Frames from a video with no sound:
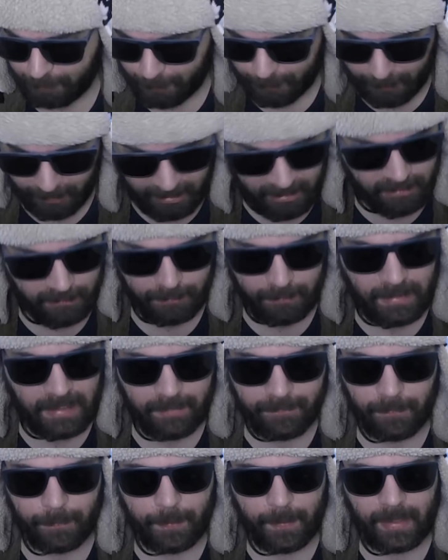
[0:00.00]
Pardon me
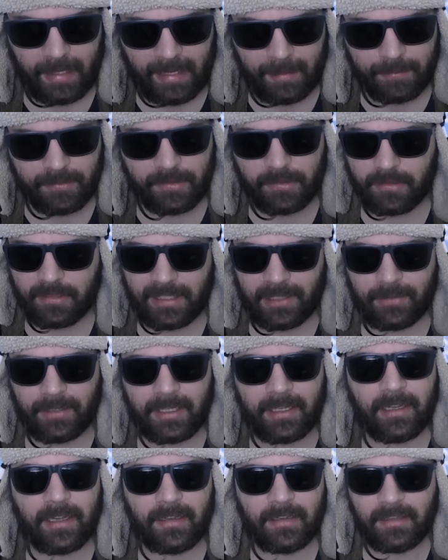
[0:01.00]
for perhaps
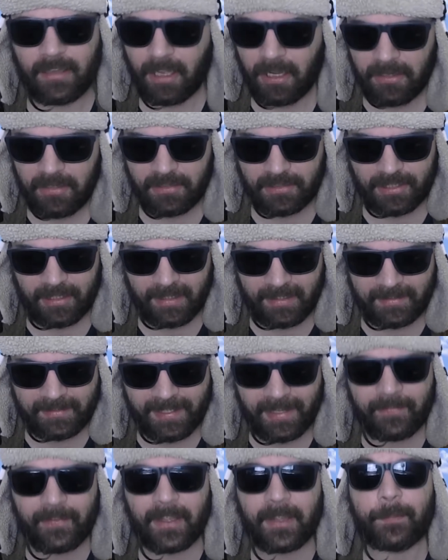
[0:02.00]
sounding
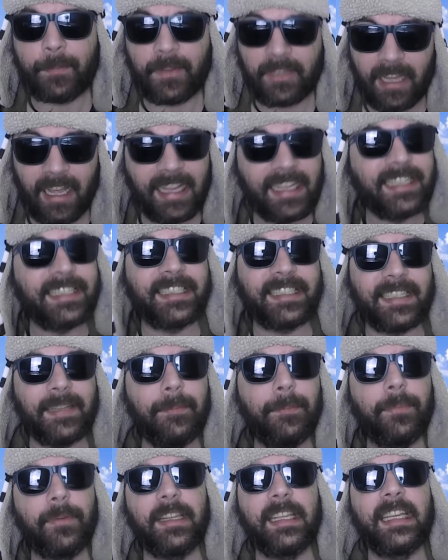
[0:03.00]
unscientific, but I
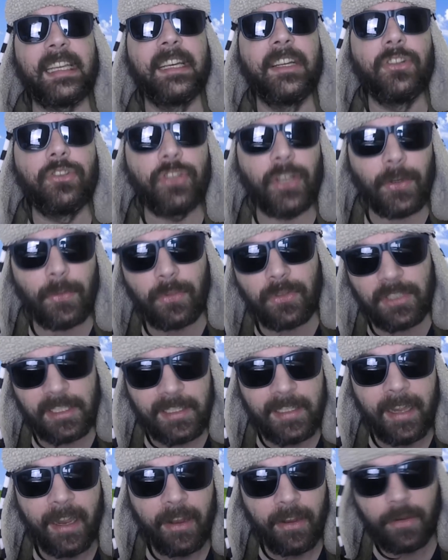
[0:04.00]
simply don't
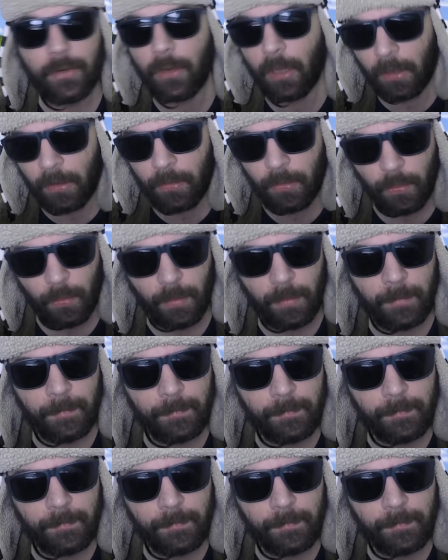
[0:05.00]
know.